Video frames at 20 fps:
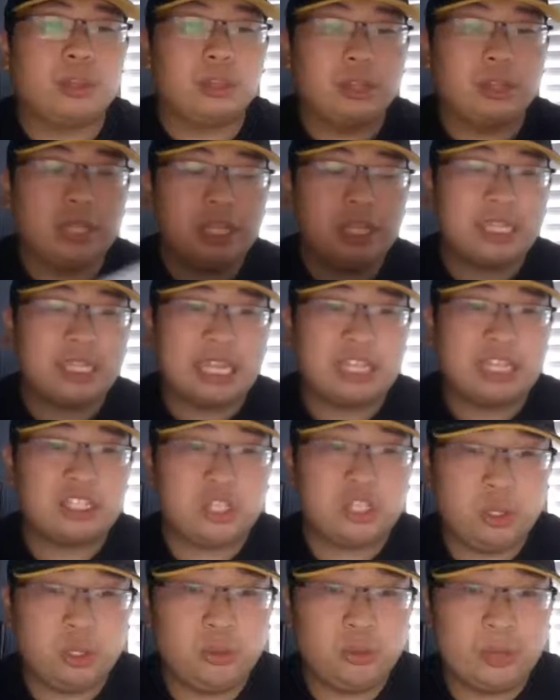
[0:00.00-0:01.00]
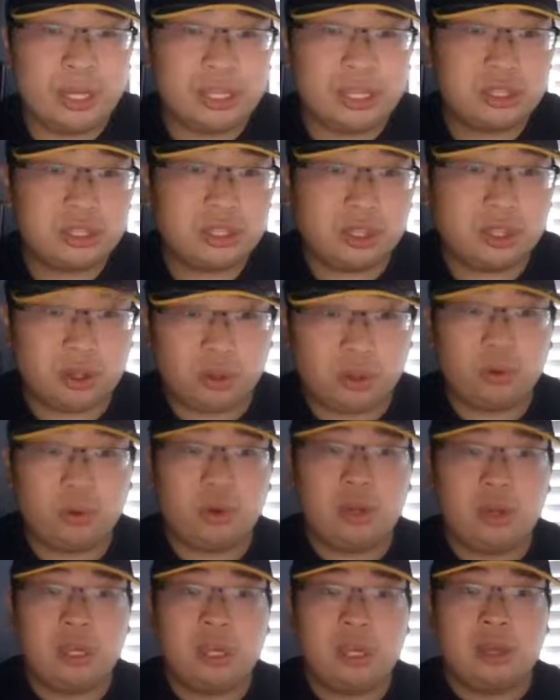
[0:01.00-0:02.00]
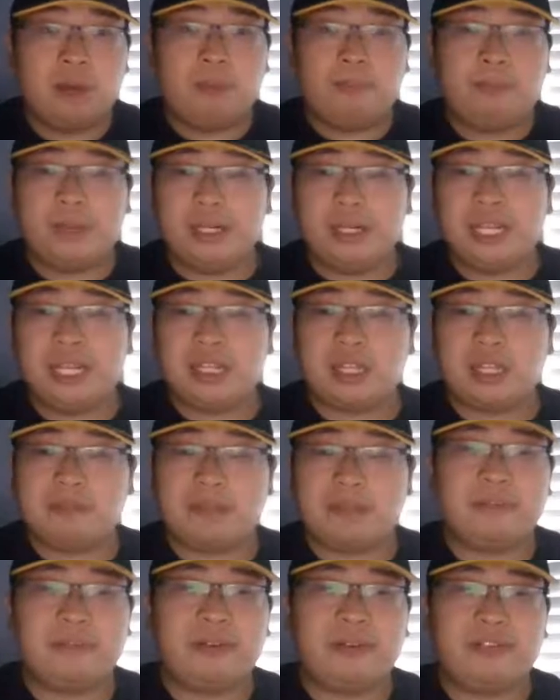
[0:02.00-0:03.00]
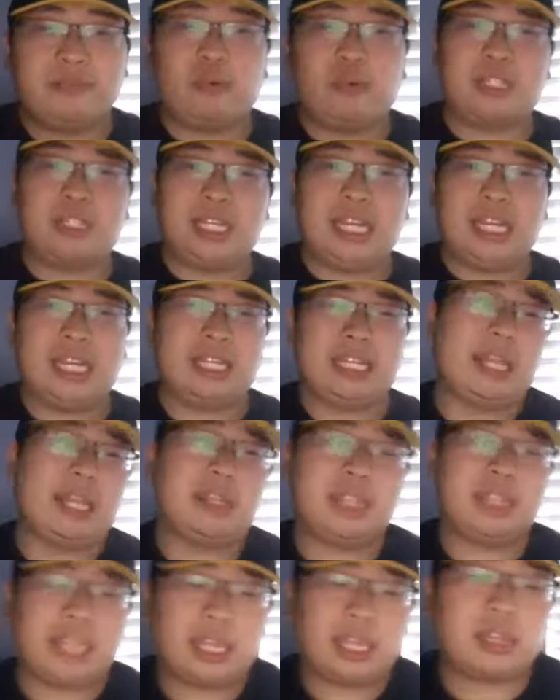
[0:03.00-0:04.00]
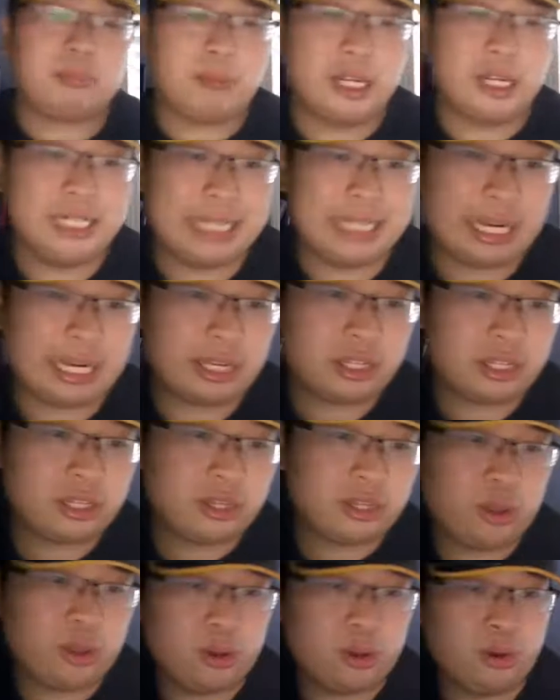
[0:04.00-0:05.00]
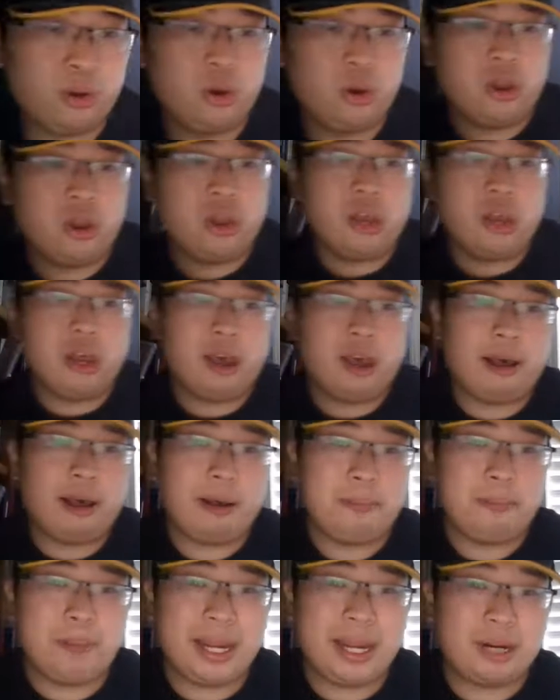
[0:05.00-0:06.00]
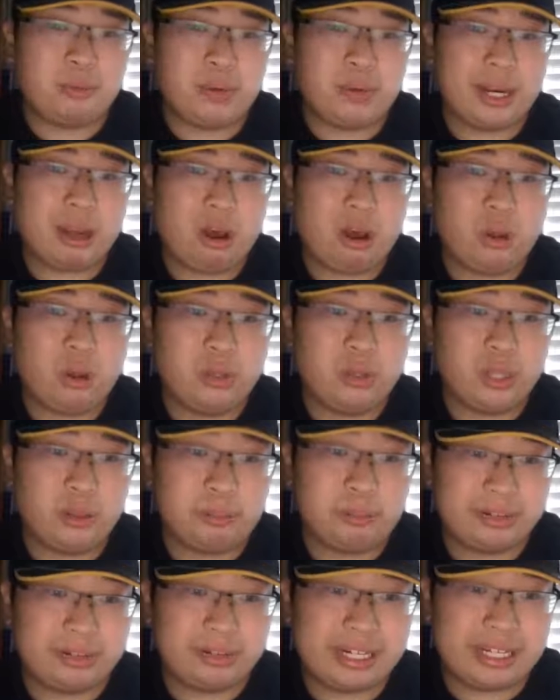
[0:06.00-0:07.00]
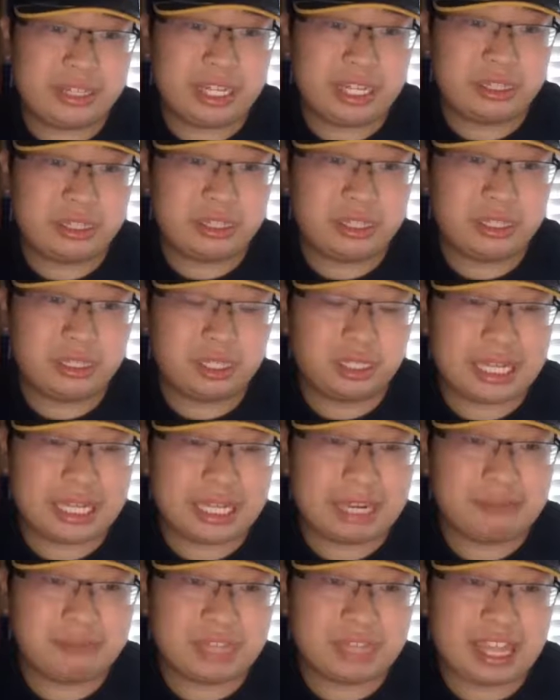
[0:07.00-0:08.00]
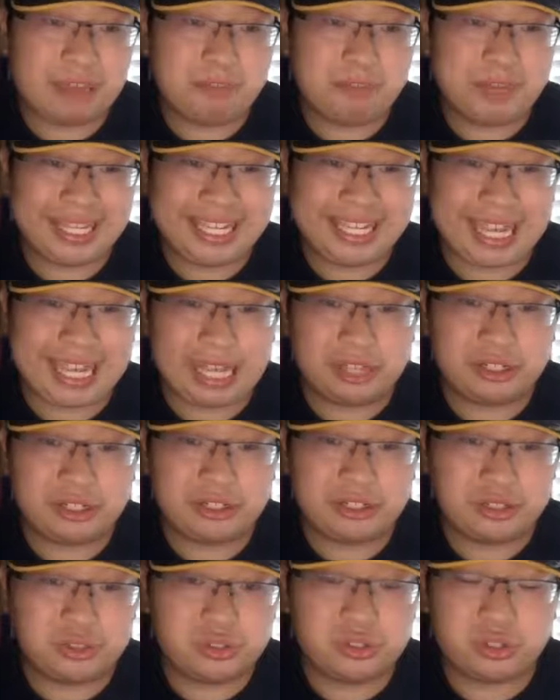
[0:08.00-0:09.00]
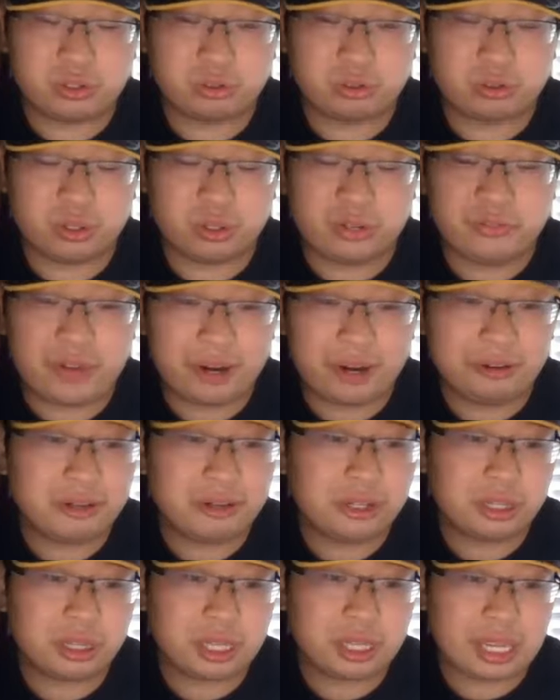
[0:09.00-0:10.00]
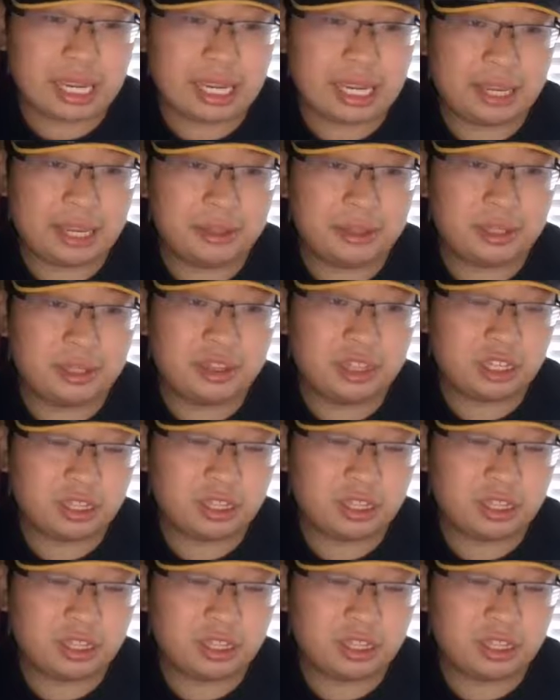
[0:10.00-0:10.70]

let's get to it. So Monday, September 14th, that's next Monday. So by the way, all the preseason games have been canceled due to the coronavirus, and